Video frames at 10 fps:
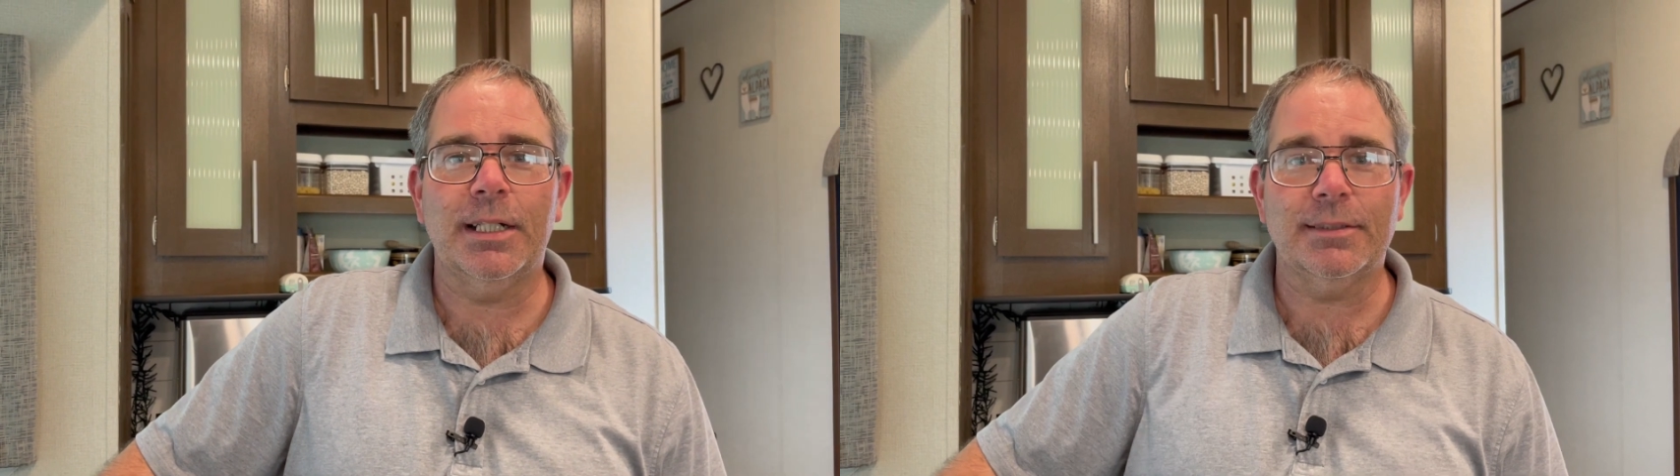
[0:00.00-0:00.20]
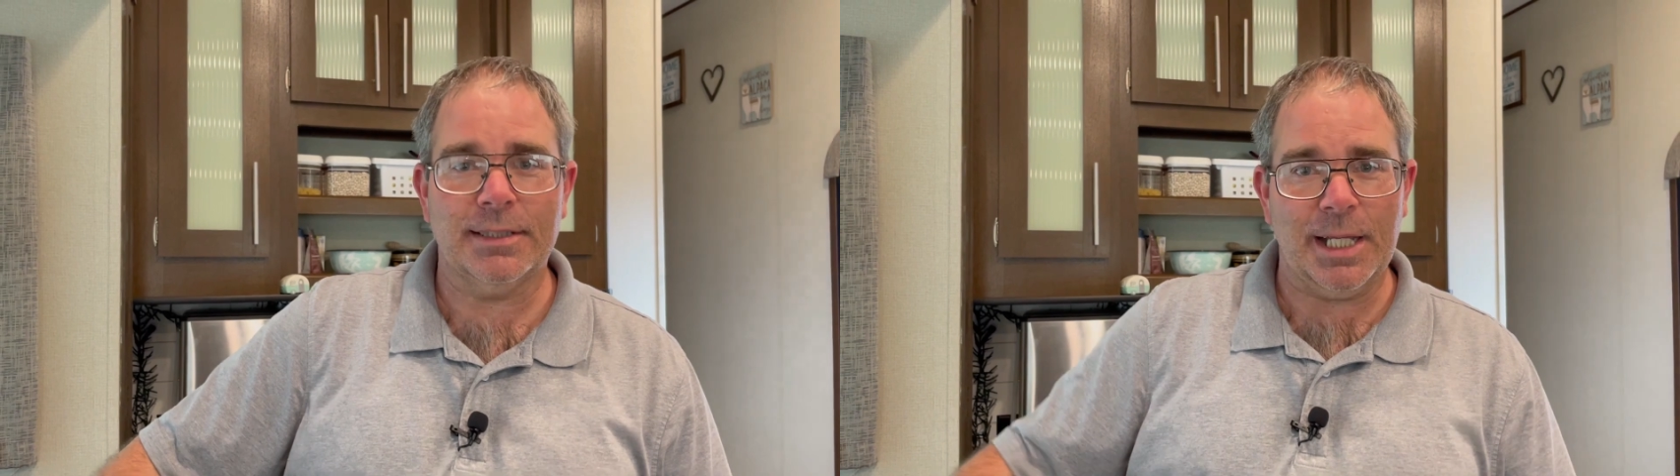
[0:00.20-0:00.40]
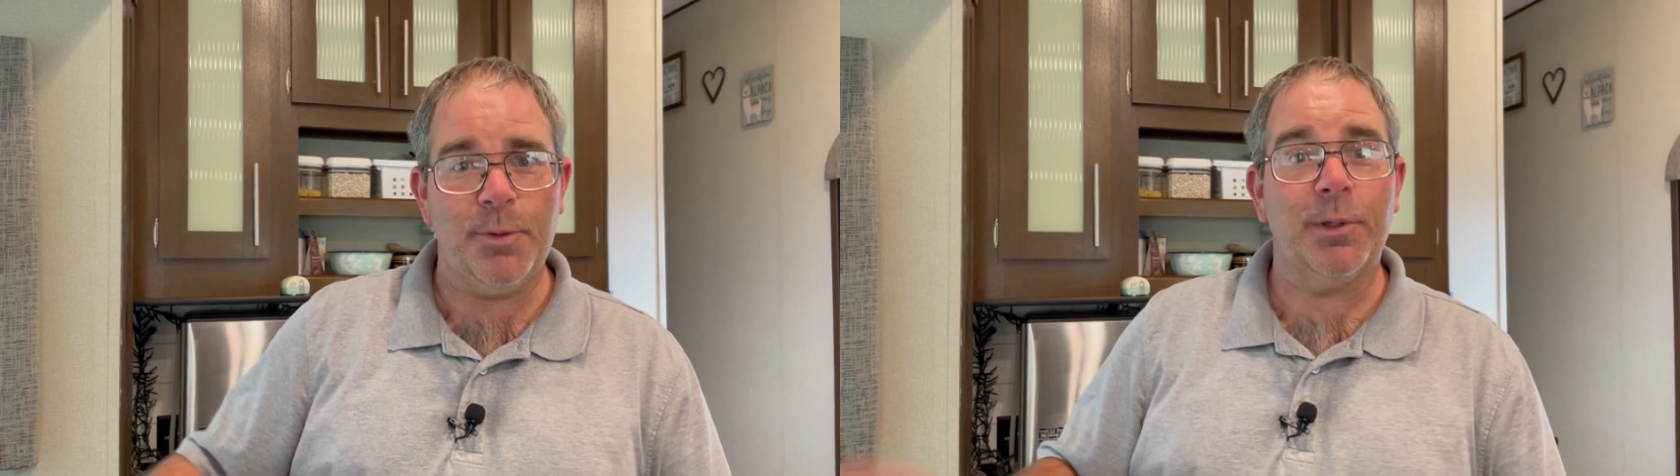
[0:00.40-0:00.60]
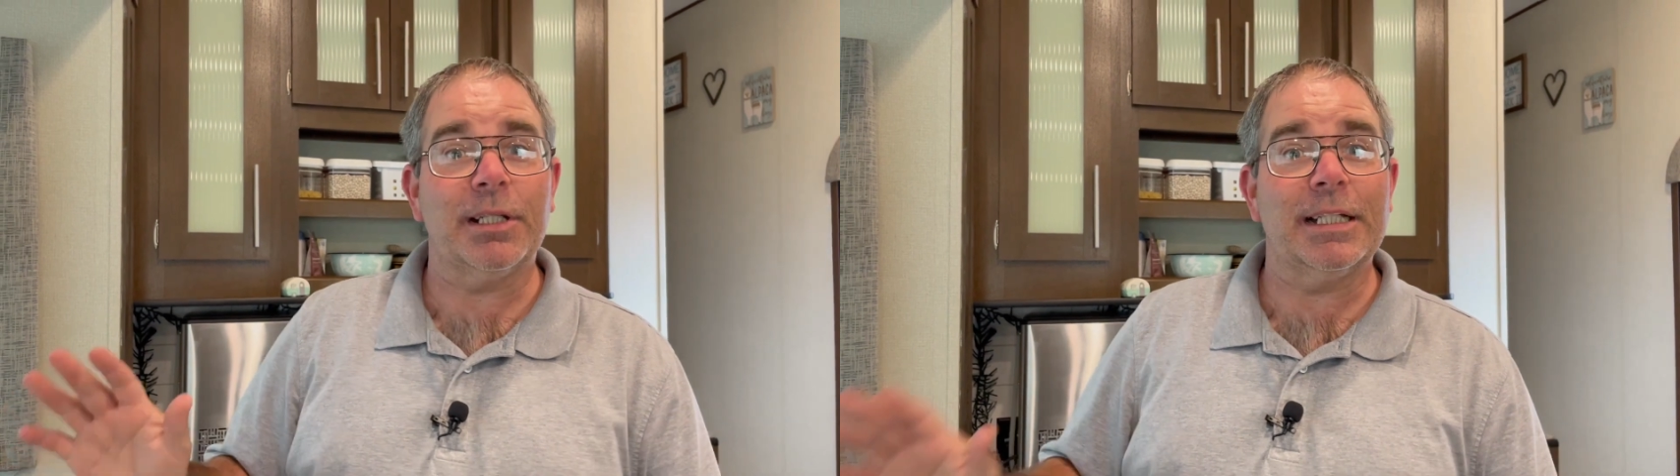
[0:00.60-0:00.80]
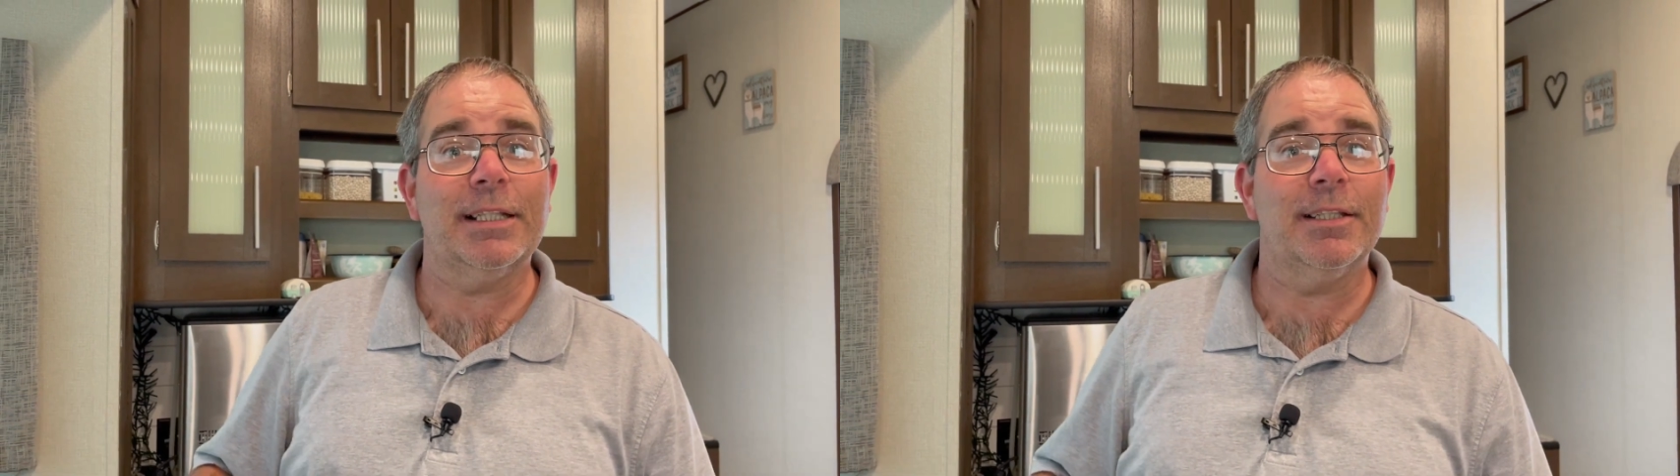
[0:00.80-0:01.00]
and today we're
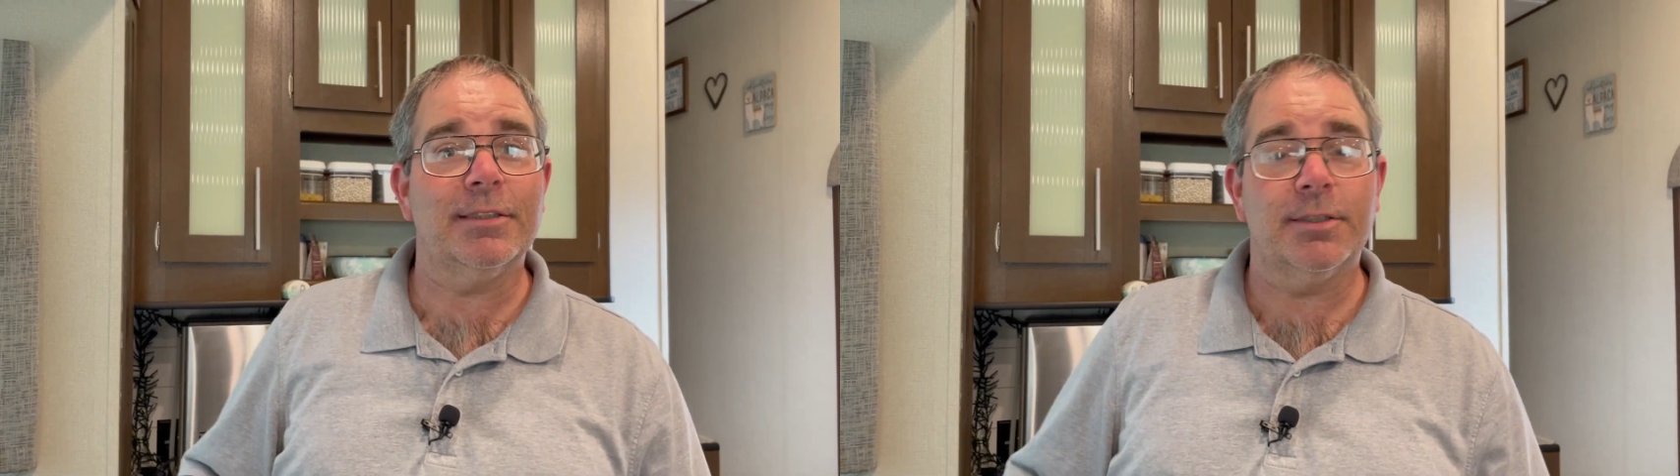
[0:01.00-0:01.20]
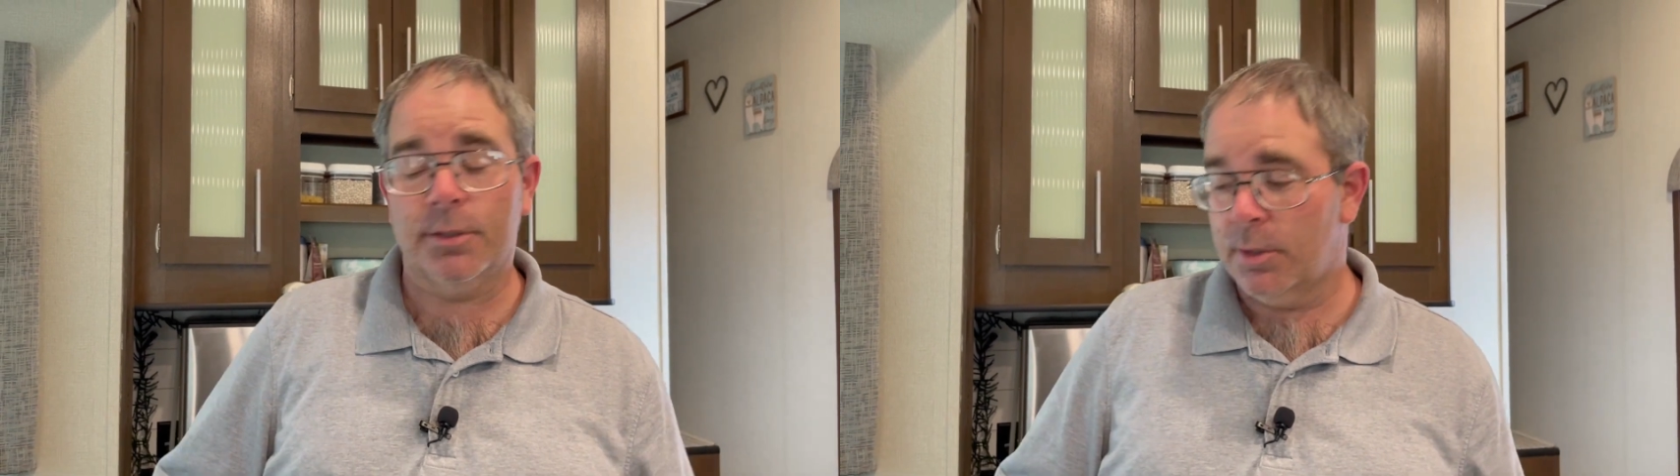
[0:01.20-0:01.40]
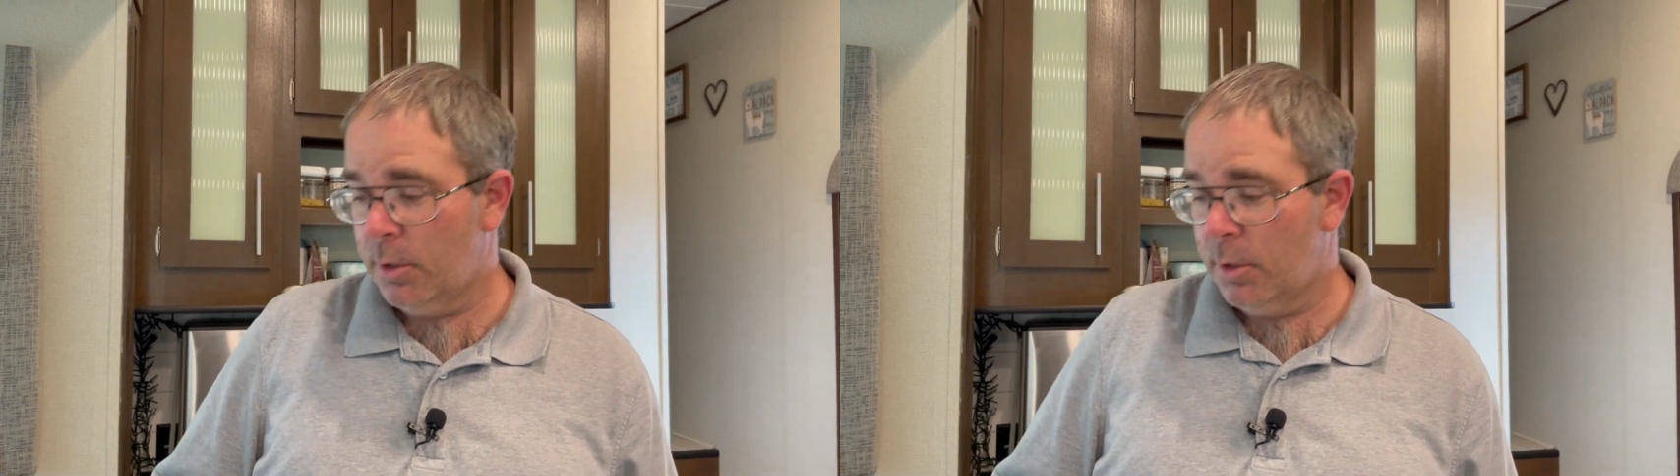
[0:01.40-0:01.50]
going to get this